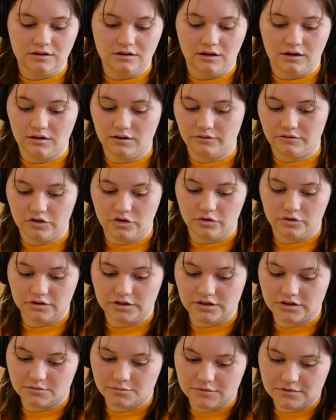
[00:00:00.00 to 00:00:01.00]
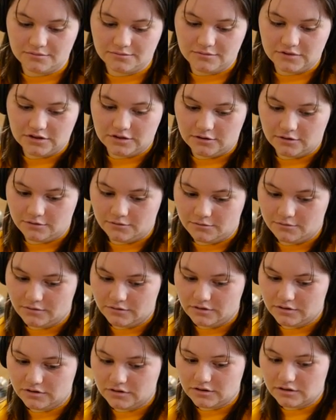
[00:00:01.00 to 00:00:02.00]
I love the Old Testament. So I
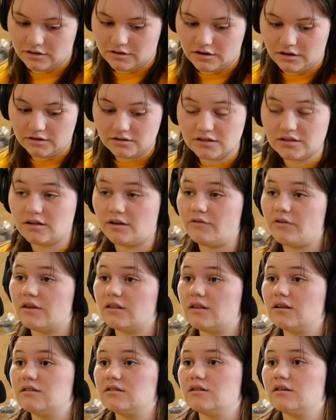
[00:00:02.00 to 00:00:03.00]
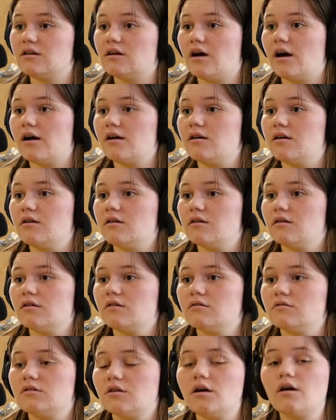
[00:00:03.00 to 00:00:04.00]
know you said that because stuff time. like this, I
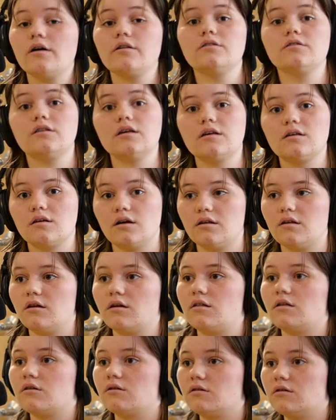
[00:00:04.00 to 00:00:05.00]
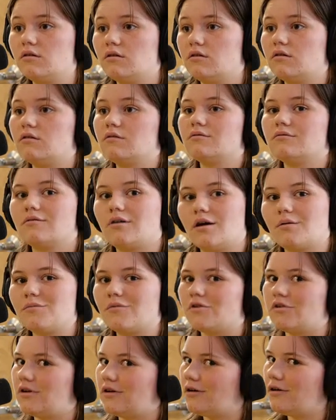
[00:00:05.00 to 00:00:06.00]
the other thing I, I learn, I'm
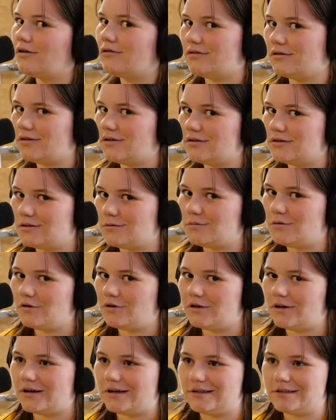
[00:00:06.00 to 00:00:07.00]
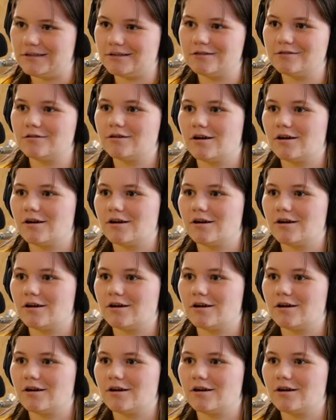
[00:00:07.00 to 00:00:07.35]
learning all the things at Moody, guys.